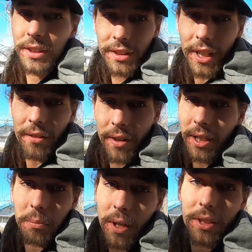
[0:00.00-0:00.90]
yeah,
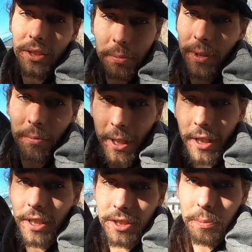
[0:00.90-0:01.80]
finding parts
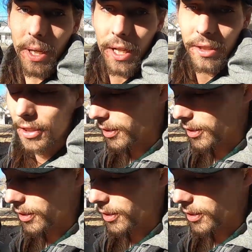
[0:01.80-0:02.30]
period is a pain,